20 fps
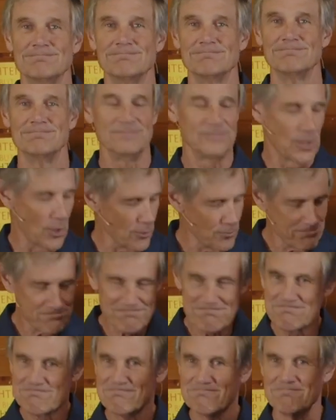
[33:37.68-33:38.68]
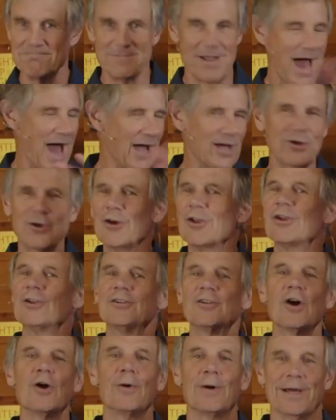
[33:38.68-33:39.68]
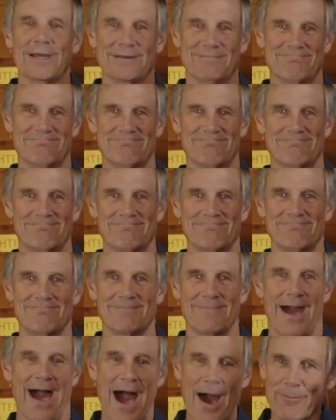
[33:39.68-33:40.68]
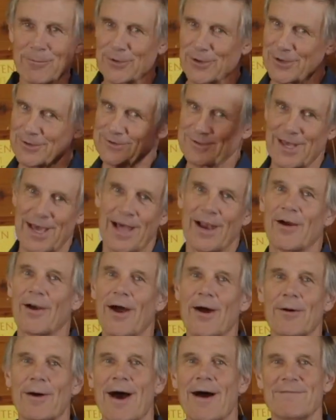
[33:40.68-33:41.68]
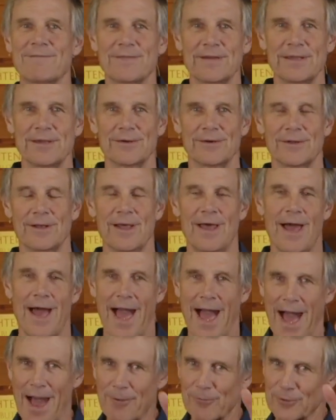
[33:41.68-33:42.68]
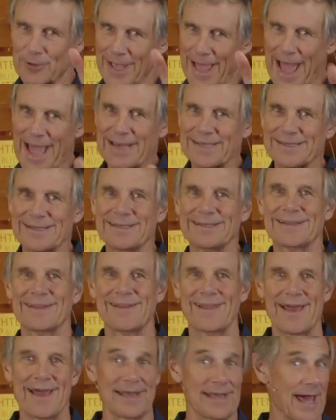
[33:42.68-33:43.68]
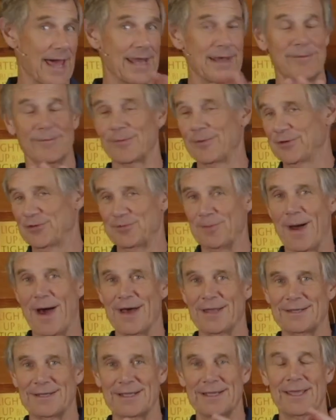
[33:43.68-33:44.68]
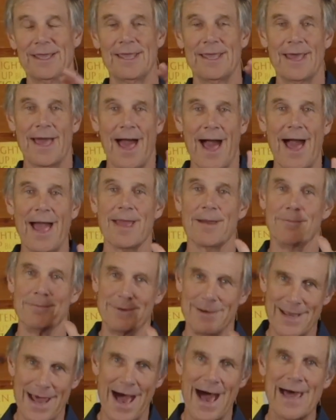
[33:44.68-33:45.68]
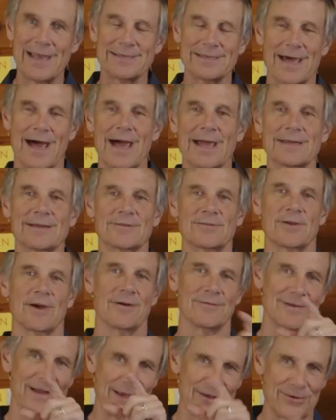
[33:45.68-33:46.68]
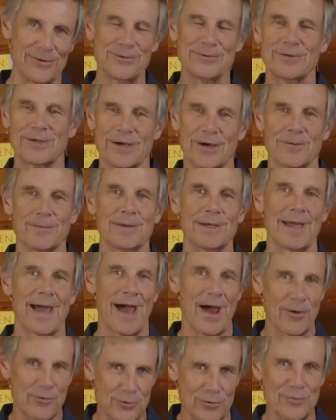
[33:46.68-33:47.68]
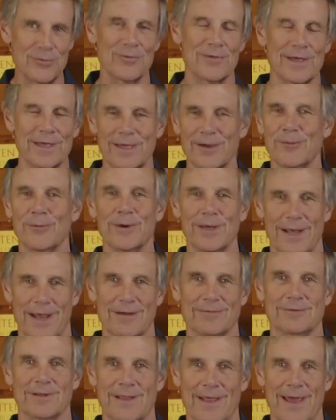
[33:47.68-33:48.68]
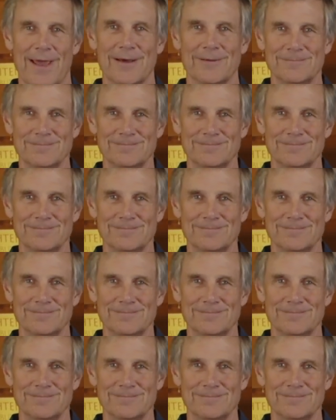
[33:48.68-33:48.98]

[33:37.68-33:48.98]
Nope. Not going to do it. I'm going to tell her how I feel. I'm reacting to that, not even responding. I am not dying to self. Now, you tell me how you think it went after that.